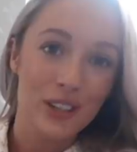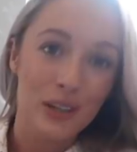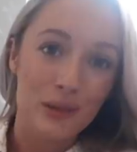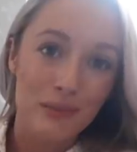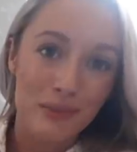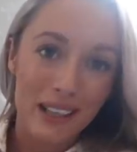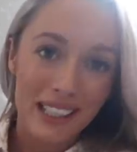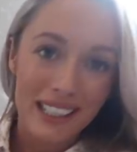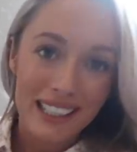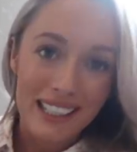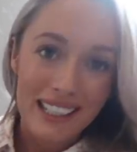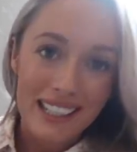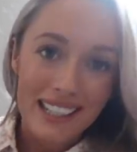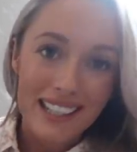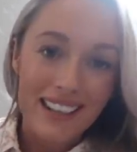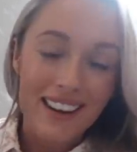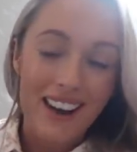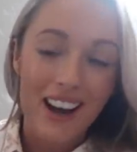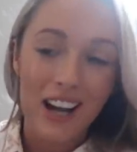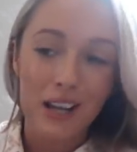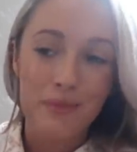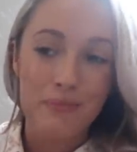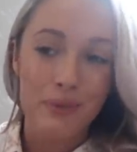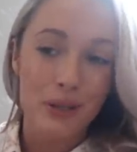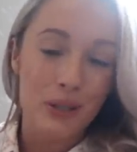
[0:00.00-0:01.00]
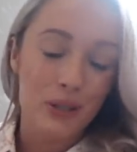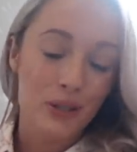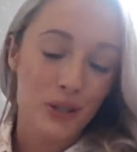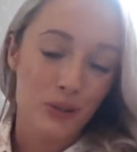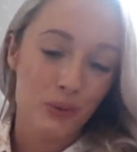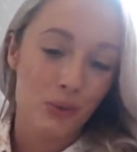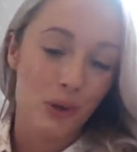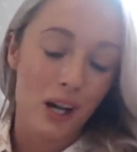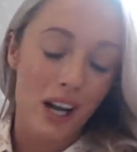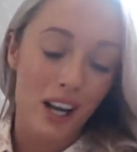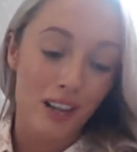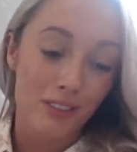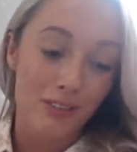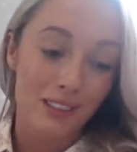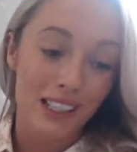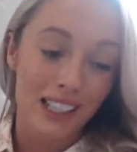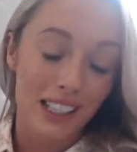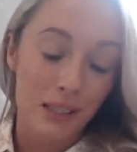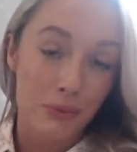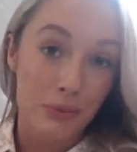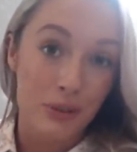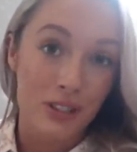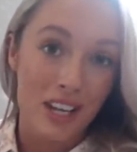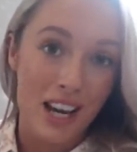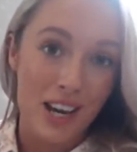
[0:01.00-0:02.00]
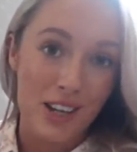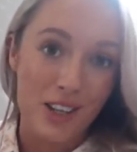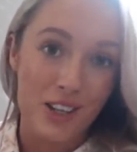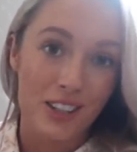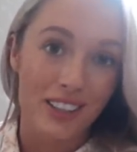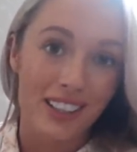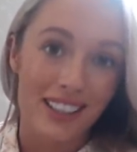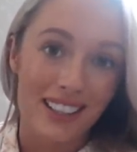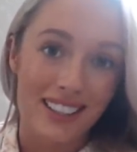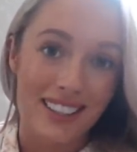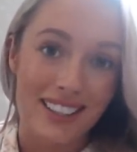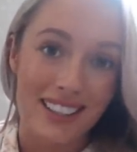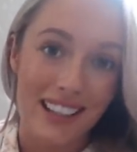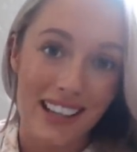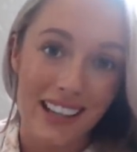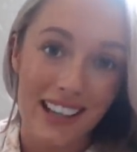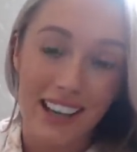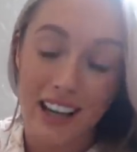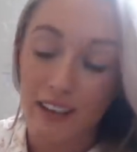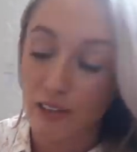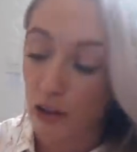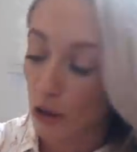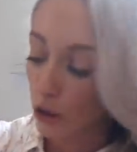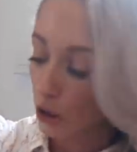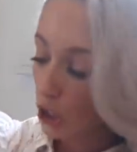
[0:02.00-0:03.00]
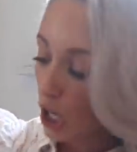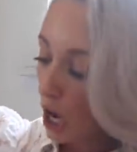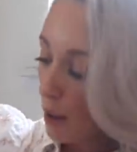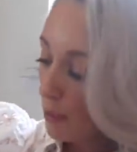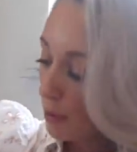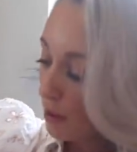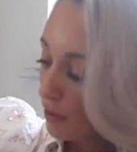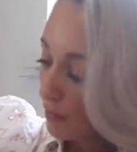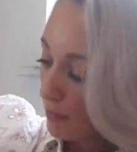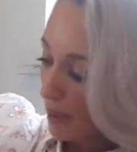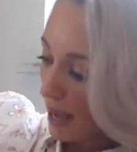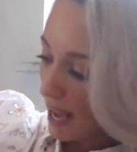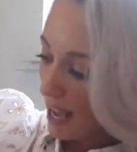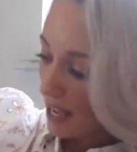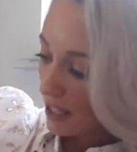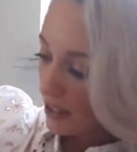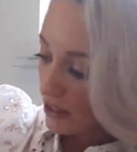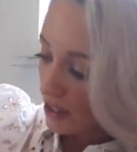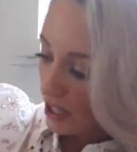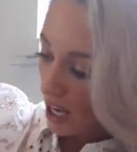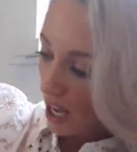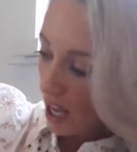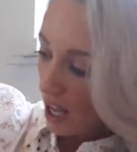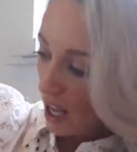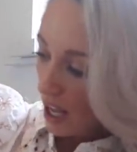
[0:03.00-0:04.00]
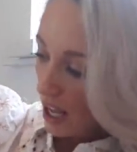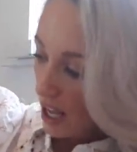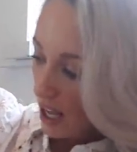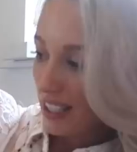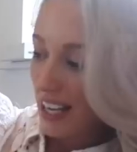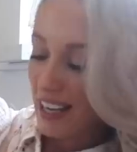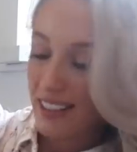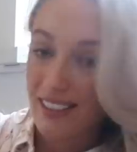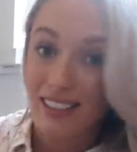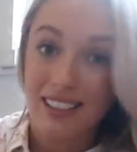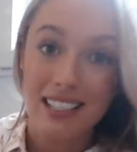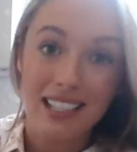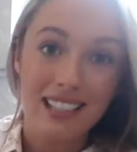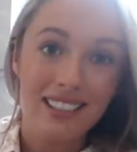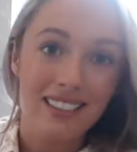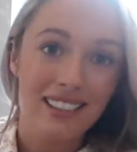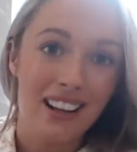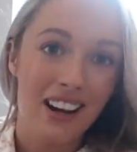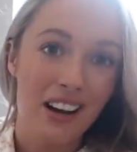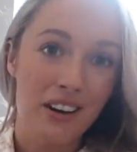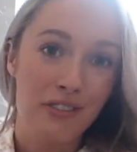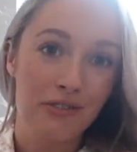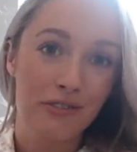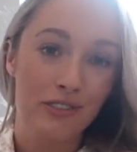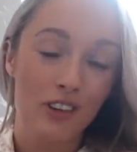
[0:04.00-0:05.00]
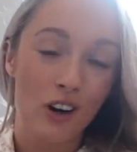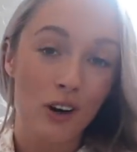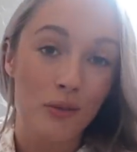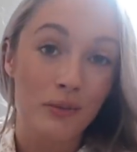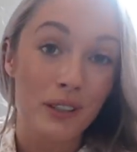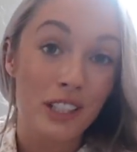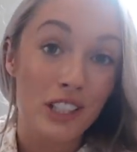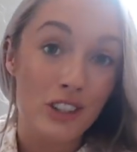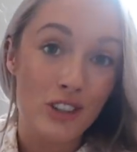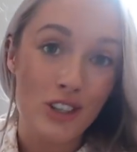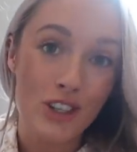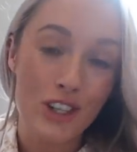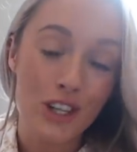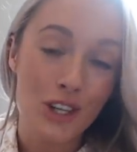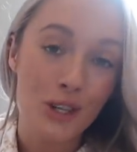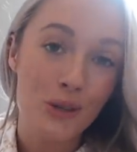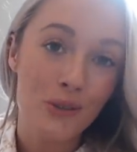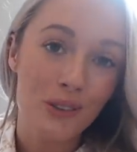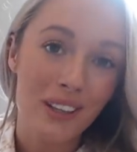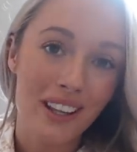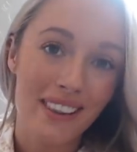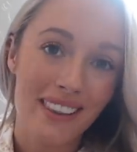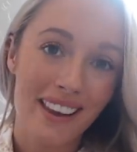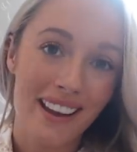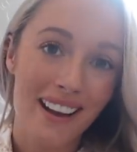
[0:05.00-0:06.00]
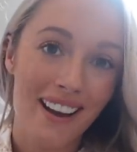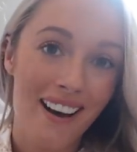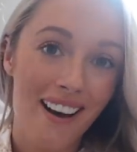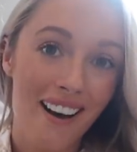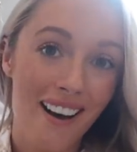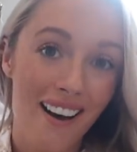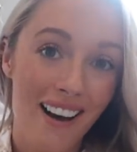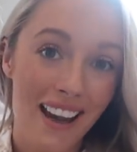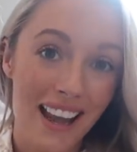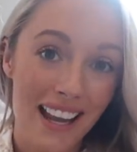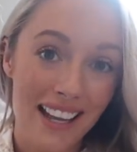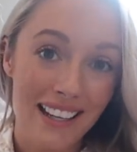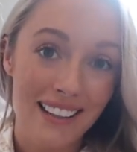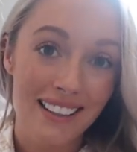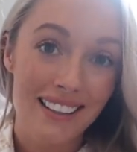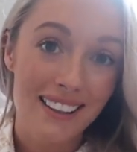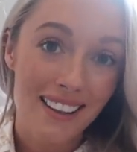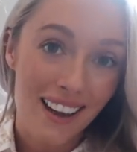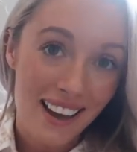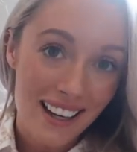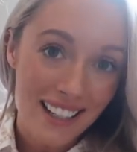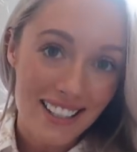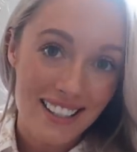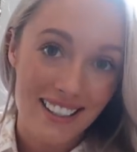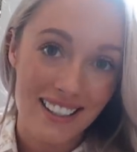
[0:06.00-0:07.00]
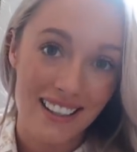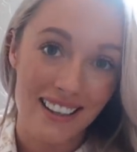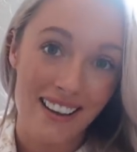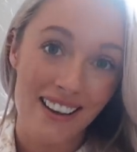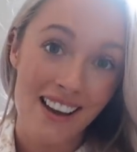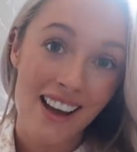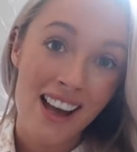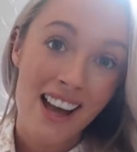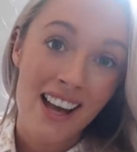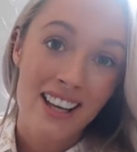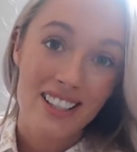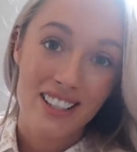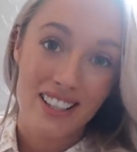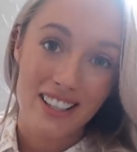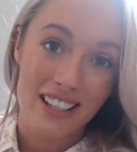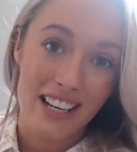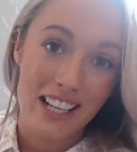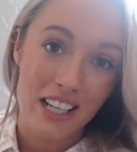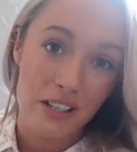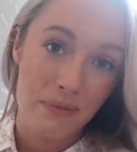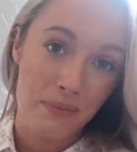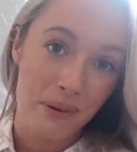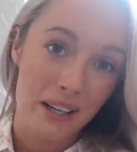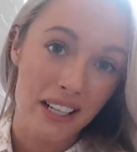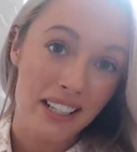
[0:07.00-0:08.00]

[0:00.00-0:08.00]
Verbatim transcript: So my knee-high boots were a real obsession this year. I've got a couple of pairs. Yes, these are from Dune. They are a lighter snake